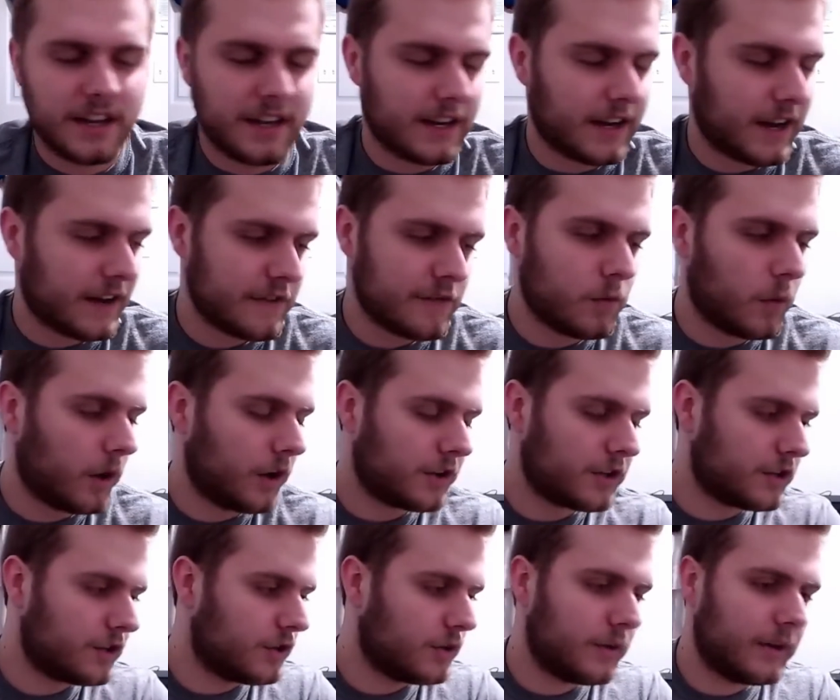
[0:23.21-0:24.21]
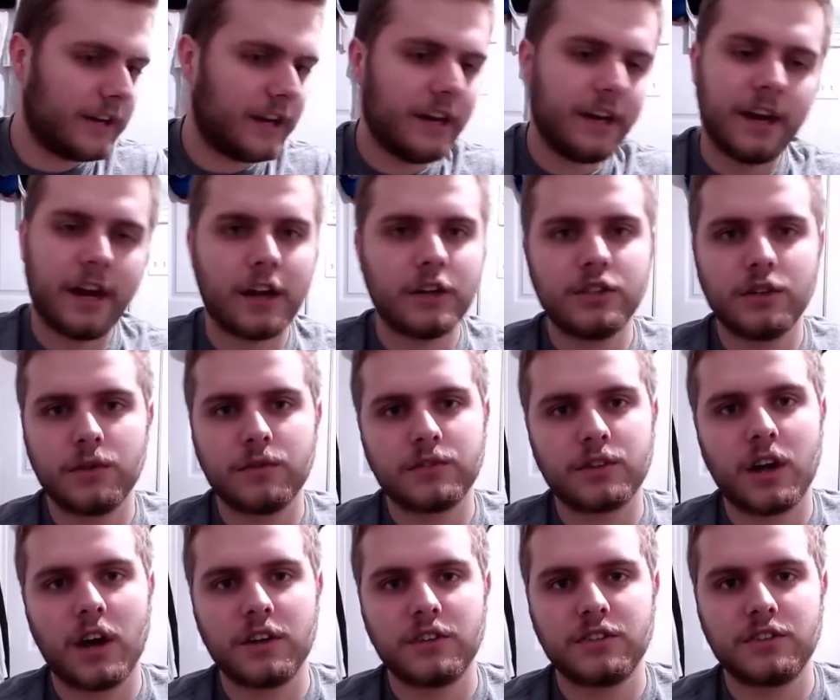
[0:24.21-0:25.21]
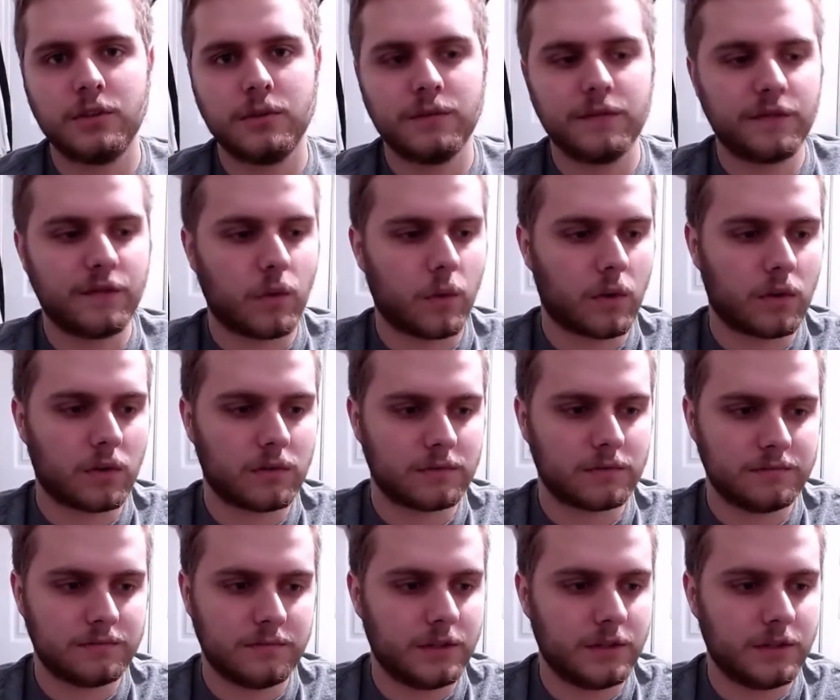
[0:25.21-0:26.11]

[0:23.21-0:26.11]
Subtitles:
and I've wanted to do an Indiana Jones costume for,